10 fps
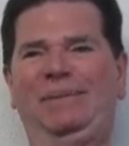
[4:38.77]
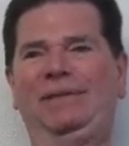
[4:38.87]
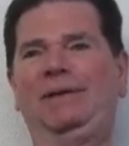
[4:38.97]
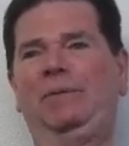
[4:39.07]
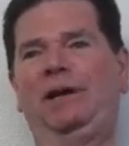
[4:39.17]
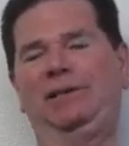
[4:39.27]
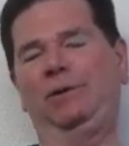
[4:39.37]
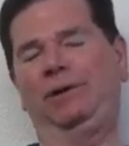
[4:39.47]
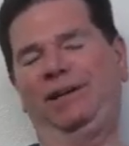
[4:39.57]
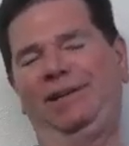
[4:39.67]
But then we got
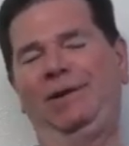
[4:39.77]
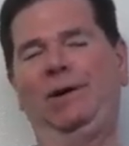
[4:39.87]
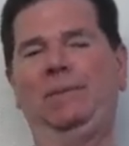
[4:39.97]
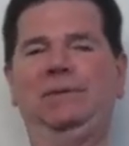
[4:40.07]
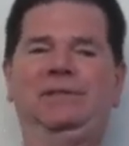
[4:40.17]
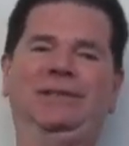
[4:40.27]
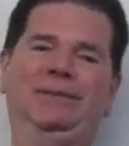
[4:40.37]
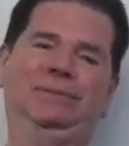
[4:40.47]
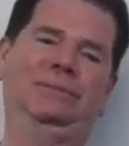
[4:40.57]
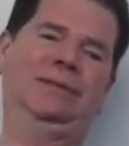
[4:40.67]
to go to the clubs,
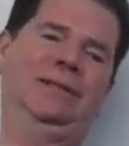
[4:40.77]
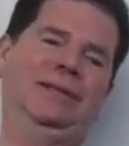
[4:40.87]
and